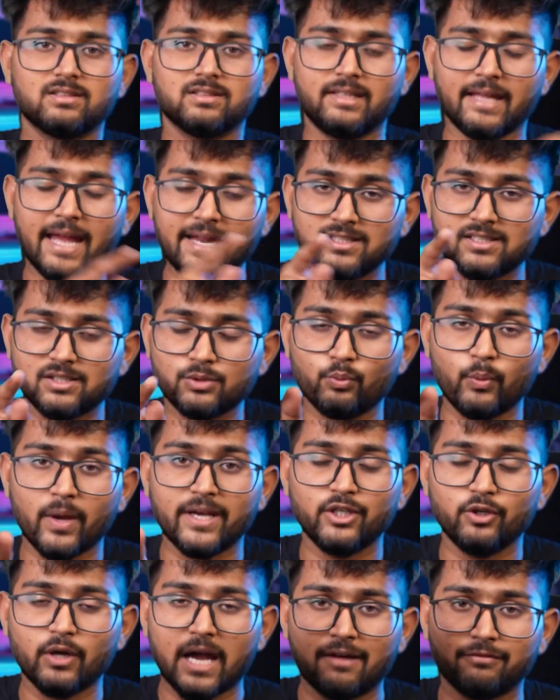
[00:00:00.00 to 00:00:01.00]
That's
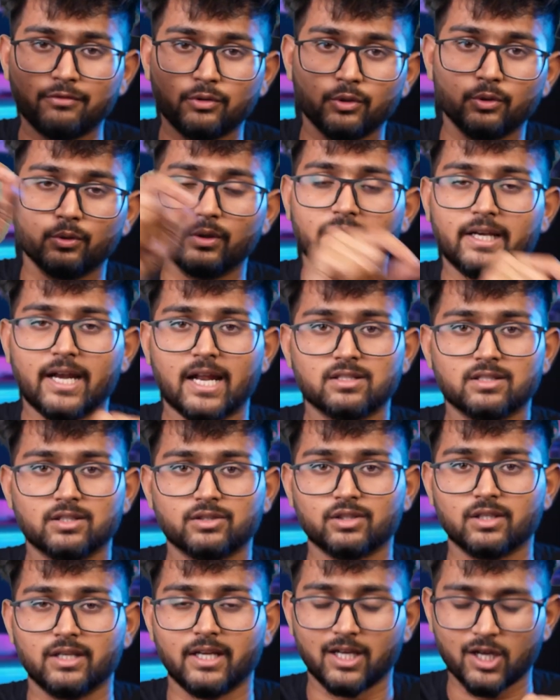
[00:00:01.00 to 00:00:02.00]
when you have to do the
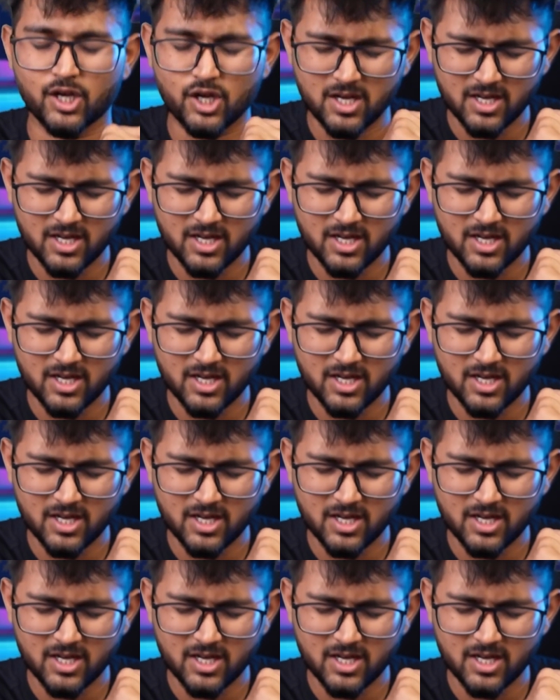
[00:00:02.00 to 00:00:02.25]
transition, like